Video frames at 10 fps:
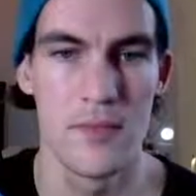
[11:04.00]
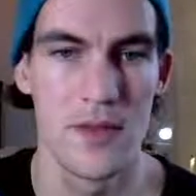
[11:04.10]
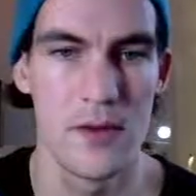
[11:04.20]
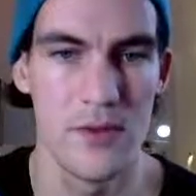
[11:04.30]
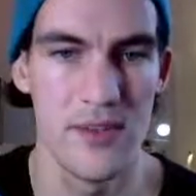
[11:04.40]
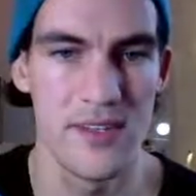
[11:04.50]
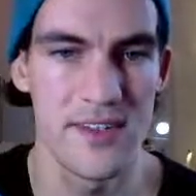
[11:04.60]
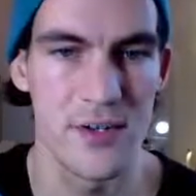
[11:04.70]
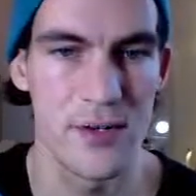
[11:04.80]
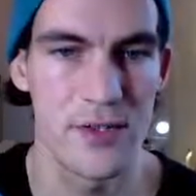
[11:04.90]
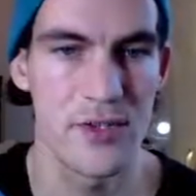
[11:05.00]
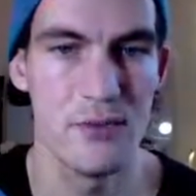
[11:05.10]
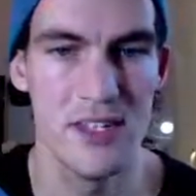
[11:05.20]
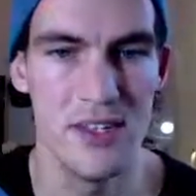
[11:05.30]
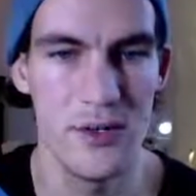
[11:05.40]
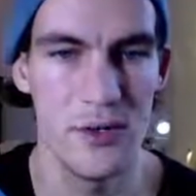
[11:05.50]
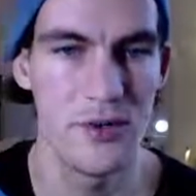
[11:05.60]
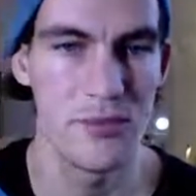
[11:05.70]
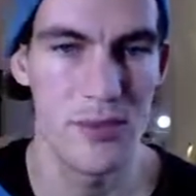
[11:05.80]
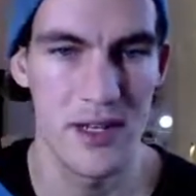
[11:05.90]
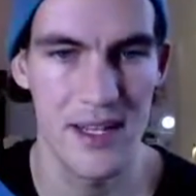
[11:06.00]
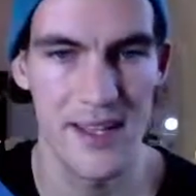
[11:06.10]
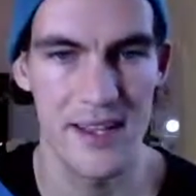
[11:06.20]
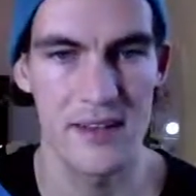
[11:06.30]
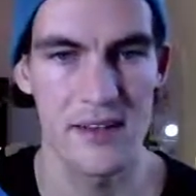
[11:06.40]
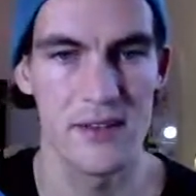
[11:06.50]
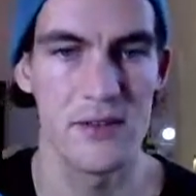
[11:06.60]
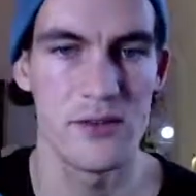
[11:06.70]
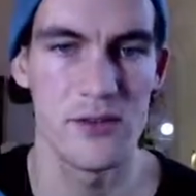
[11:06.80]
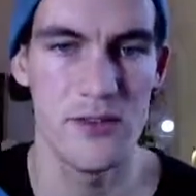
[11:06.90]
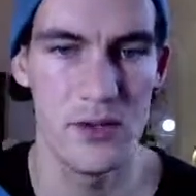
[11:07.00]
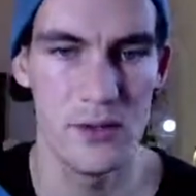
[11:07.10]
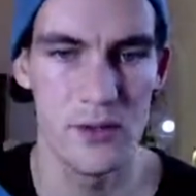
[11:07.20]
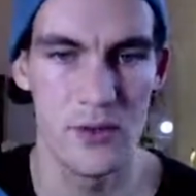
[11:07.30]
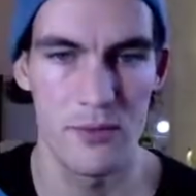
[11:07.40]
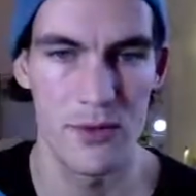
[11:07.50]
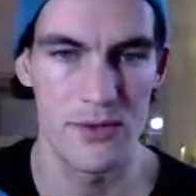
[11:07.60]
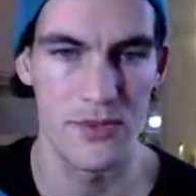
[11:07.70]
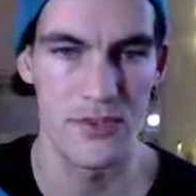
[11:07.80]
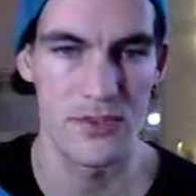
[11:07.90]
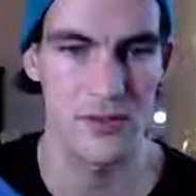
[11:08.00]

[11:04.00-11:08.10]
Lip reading: Oh, this hook should be use plane, not use box.